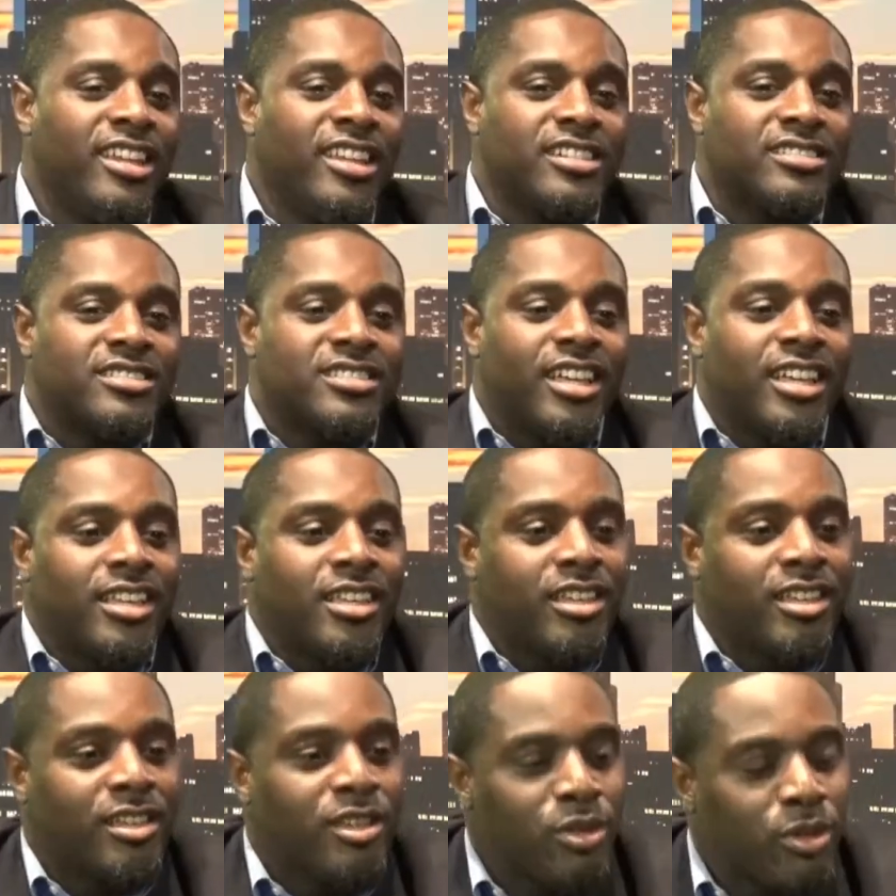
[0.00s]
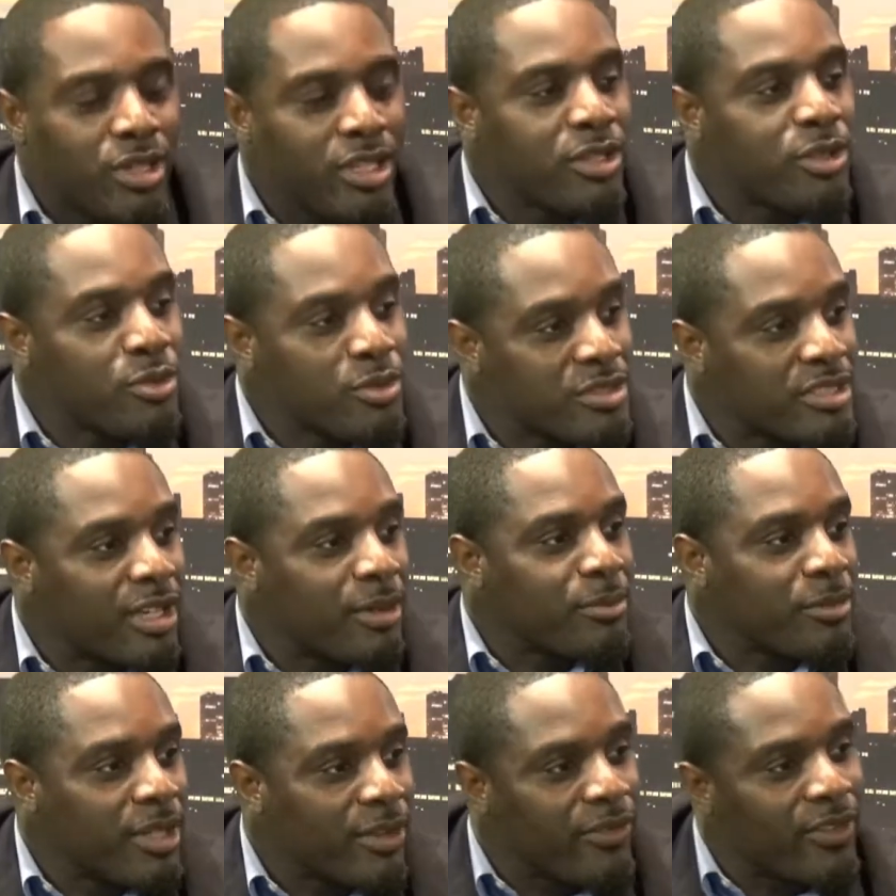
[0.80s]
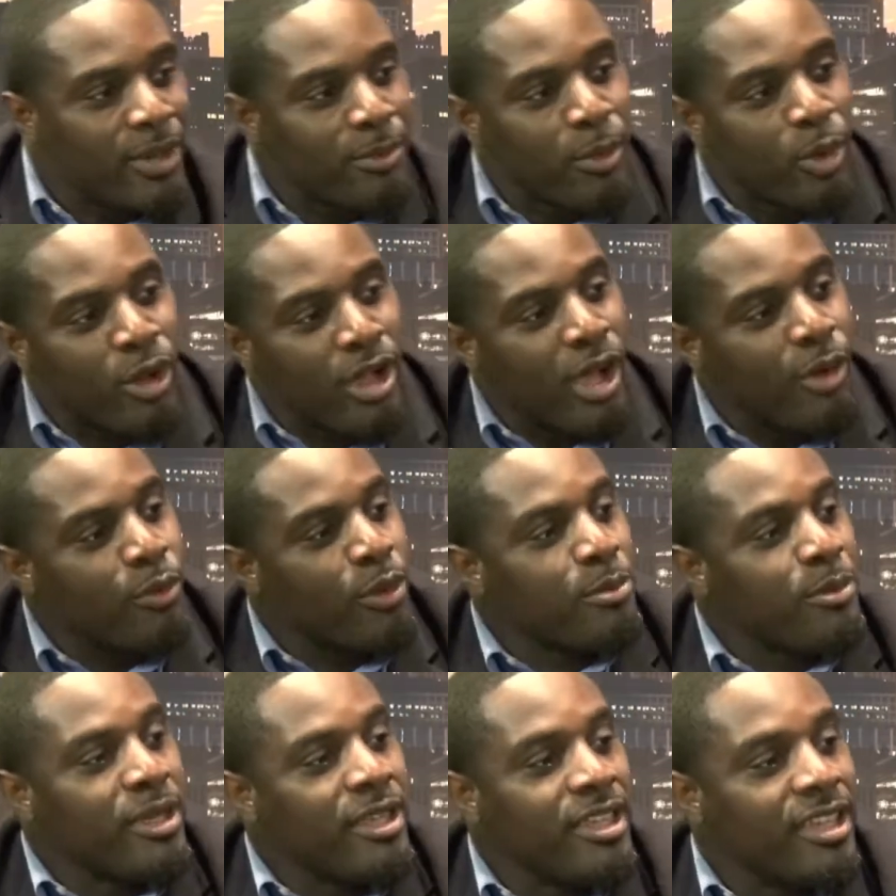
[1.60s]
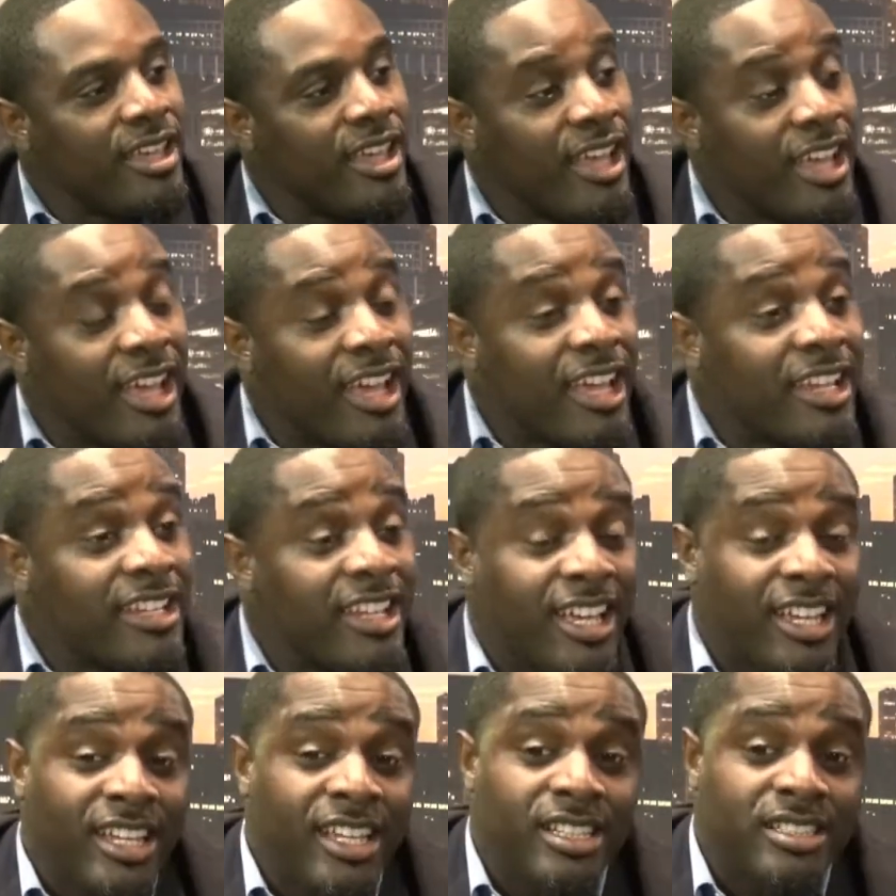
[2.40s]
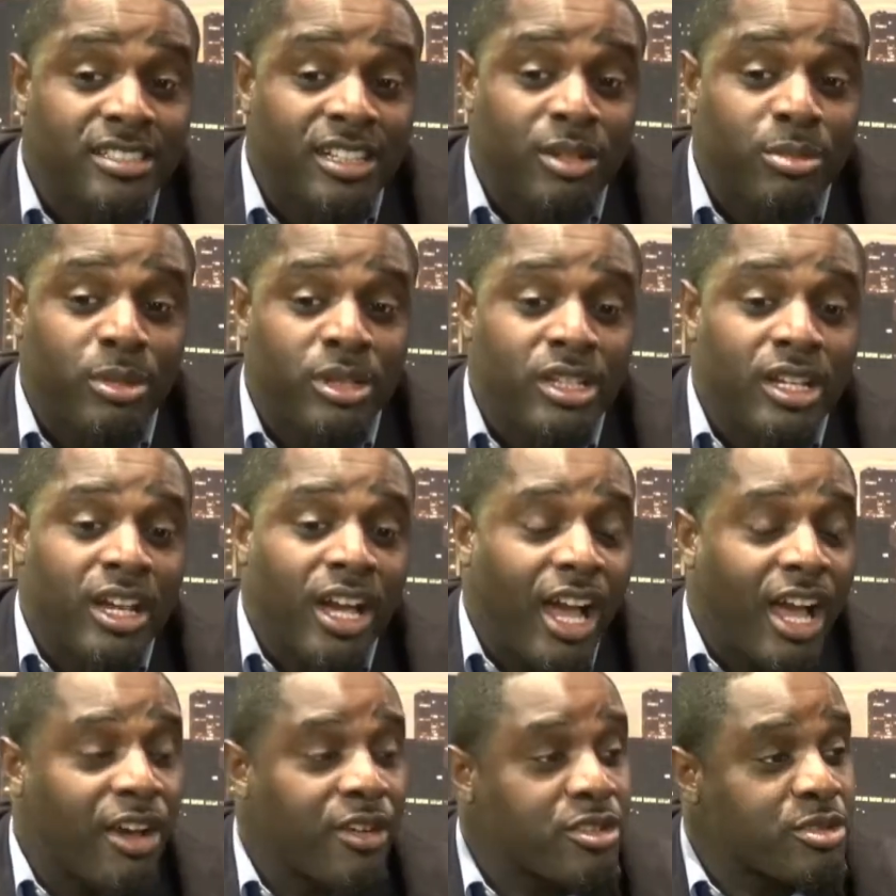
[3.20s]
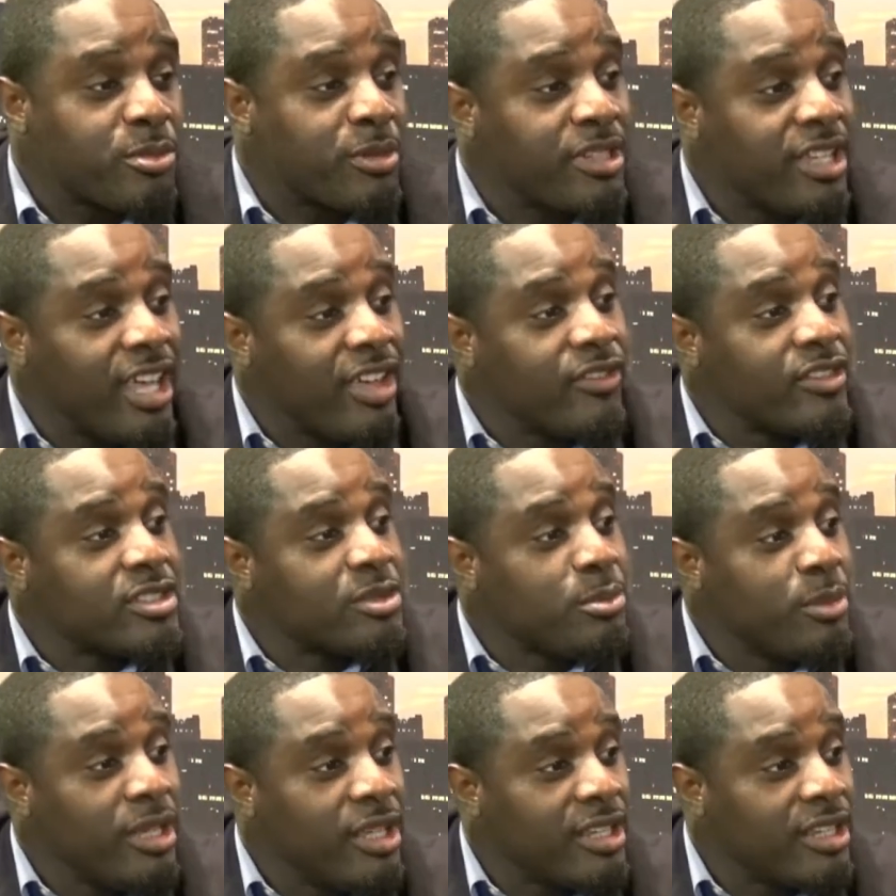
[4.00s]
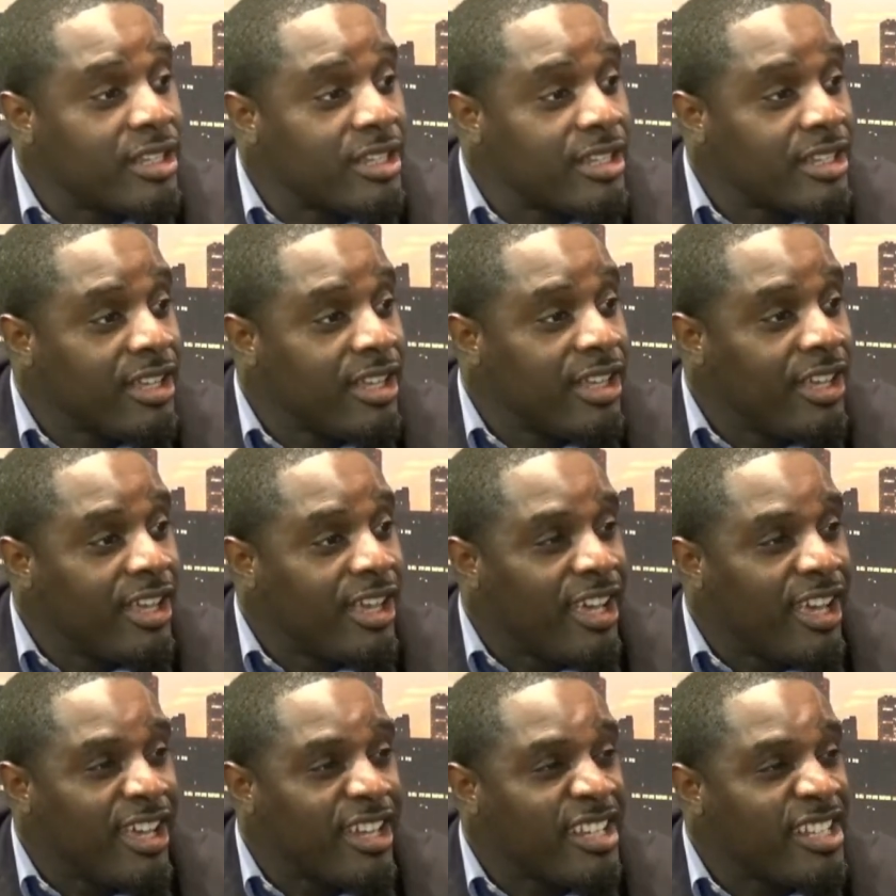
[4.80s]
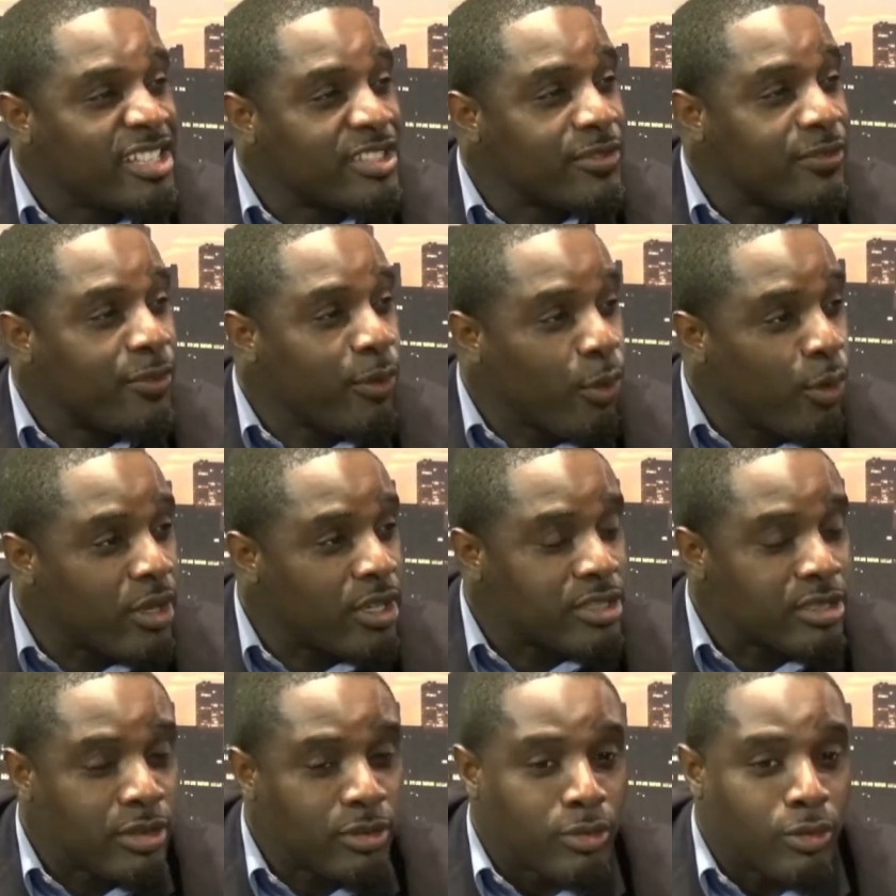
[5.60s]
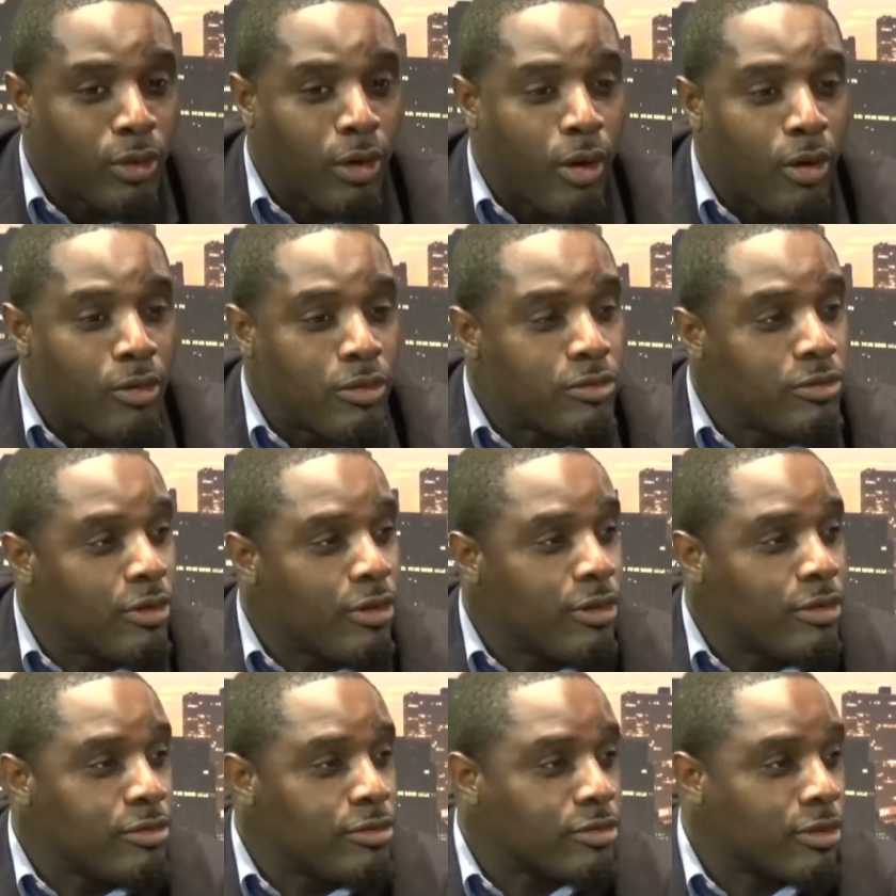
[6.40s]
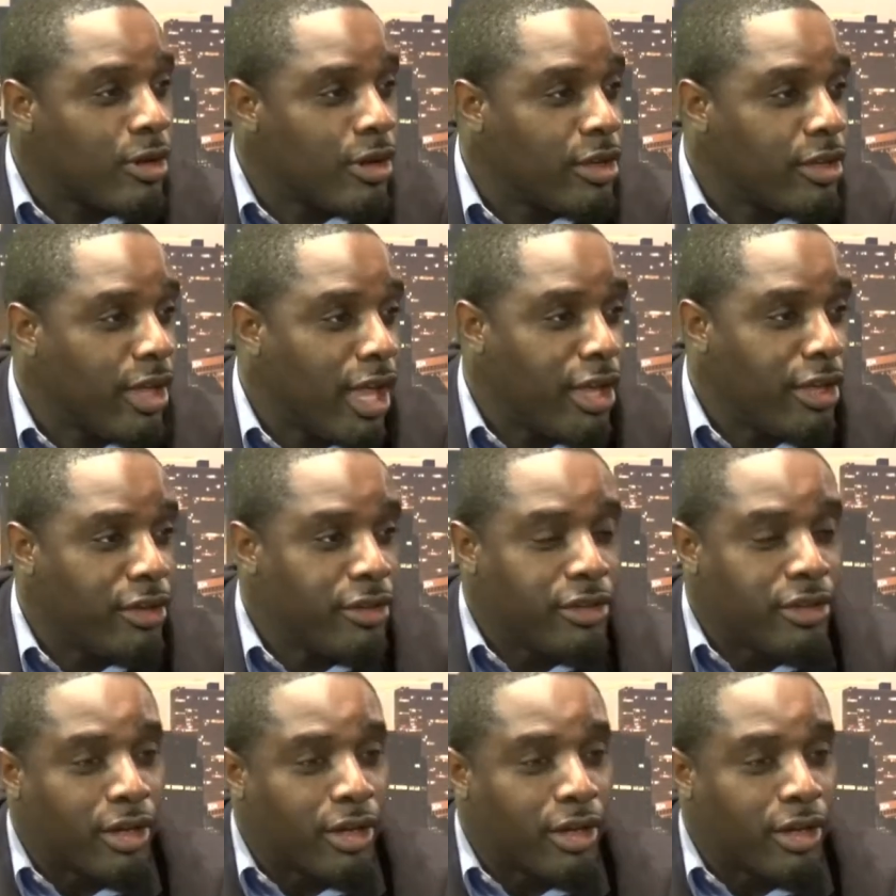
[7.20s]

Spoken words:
say, you can do something different. Come on, come with me. And then he took me to Congressman Davis' meeting, and his voice, he was, hey, young